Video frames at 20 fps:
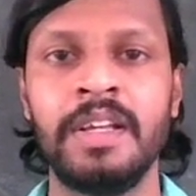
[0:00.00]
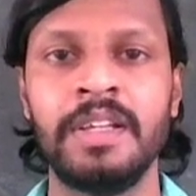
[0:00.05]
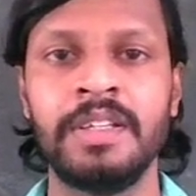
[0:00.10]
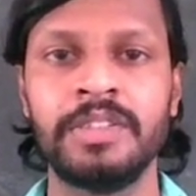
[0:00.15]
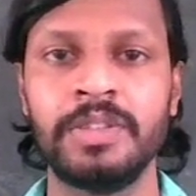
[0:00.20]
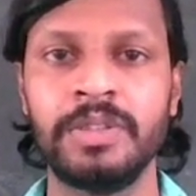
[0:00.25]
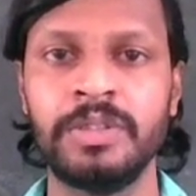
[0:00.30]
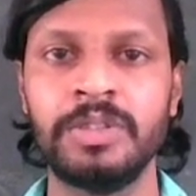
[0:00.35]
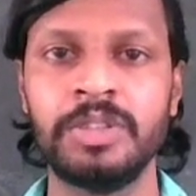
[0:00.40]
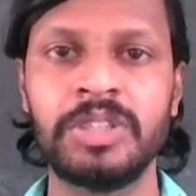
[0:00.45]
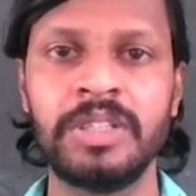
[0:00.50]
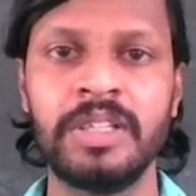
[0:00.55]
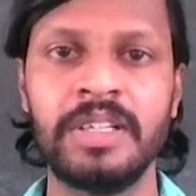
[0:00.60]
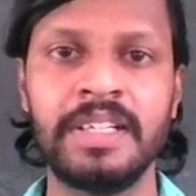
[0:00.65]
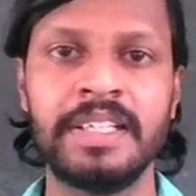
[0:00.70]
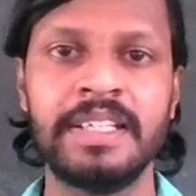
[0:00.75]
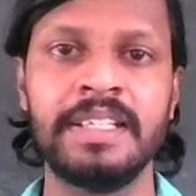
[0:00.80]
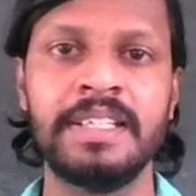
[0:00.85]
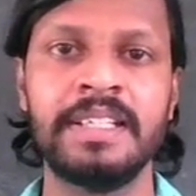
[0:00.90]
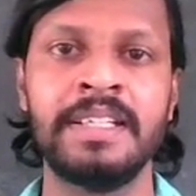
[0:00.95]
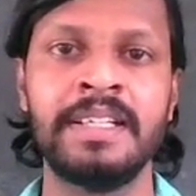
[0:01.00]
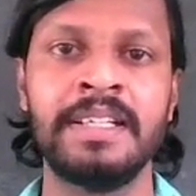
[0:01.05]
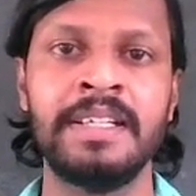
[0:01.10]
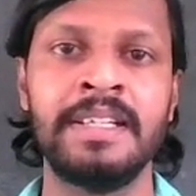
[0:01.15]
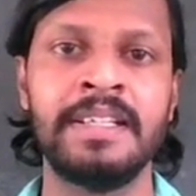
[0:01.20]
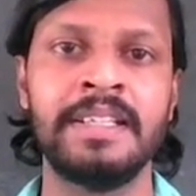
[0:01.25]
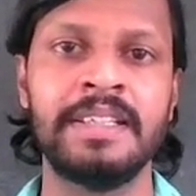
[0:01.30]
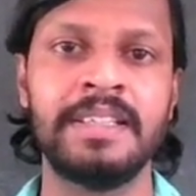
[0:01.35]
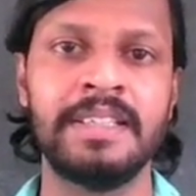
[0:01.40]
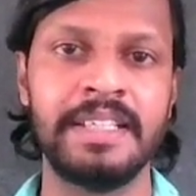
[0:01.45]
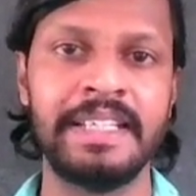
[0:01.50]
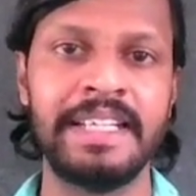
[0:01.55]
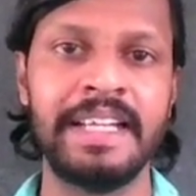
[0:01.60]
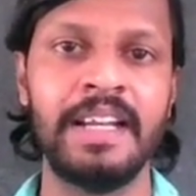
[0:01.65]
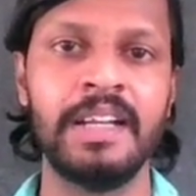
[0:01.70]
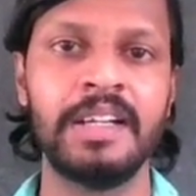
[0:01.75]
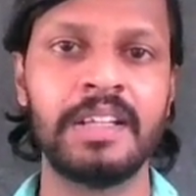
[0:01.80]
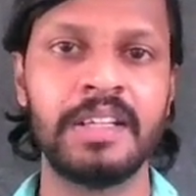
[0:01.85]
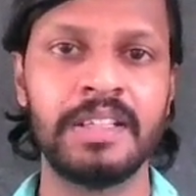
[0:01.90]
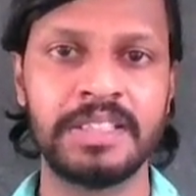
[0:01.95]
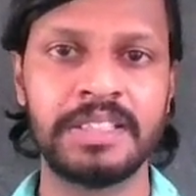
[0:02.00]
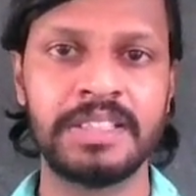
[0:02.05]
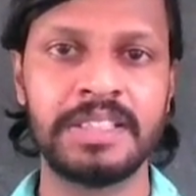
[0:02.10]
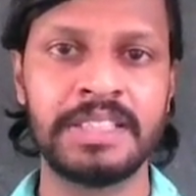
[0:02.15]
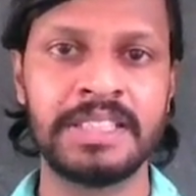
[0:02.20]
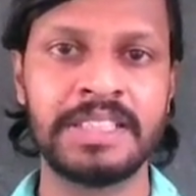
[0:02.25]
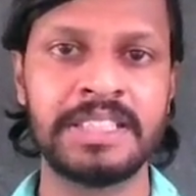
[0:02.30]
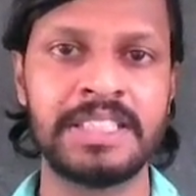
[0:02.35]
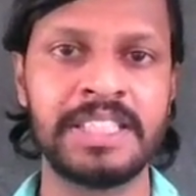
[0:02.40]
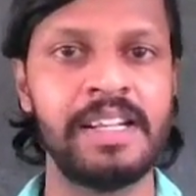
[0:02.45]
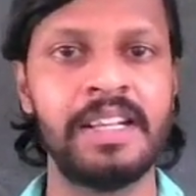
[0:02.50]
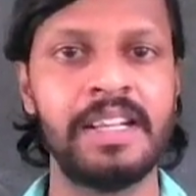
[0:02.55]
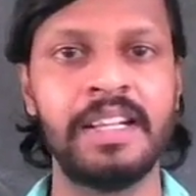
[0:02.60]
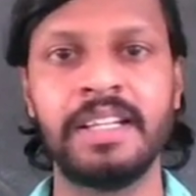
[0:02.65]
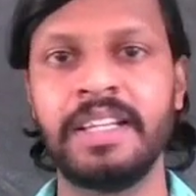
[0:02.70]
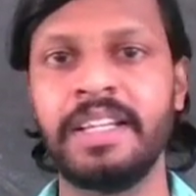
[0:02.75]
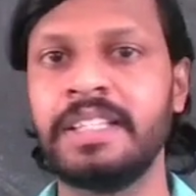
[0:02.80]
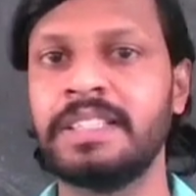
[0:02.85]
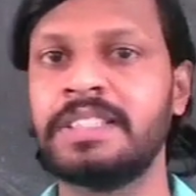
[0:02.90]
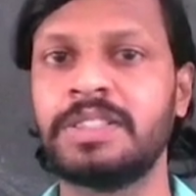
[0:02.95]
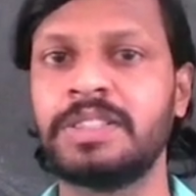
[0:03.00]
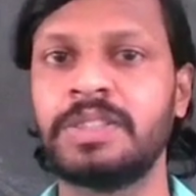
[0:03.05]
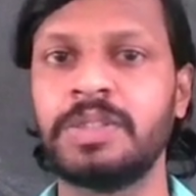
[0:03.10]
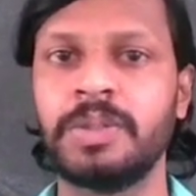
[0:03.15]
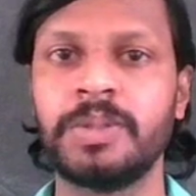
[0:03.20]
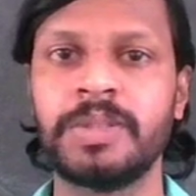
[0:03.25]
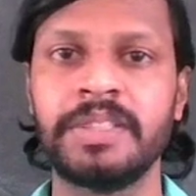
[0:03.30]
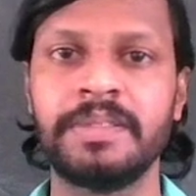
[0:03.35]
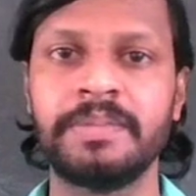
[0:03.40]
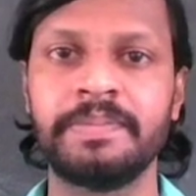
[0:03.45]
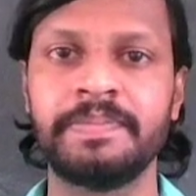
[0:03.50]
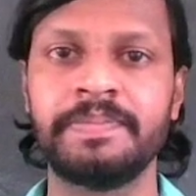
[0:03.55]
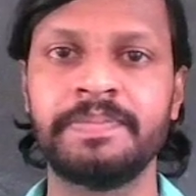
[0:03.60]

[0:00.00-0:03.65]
So usually the elders tell a story,